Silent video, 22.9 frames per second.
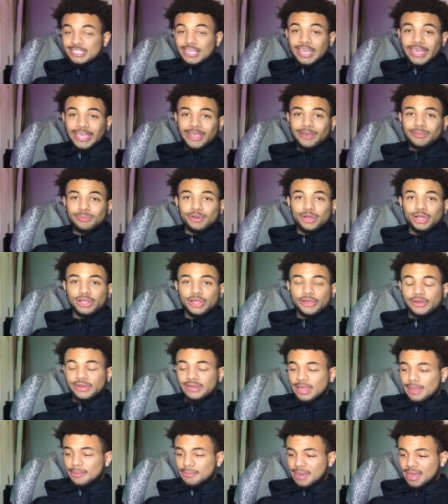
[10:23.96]
an Amber Alert in
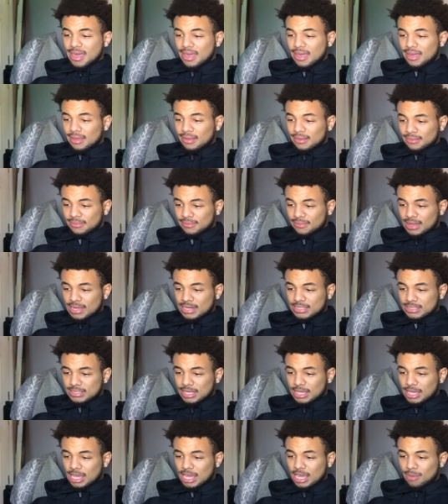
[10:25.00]
that bag. That is an
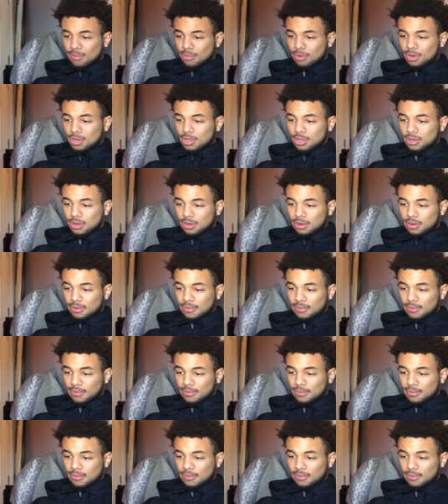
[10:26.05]
Amber Alert.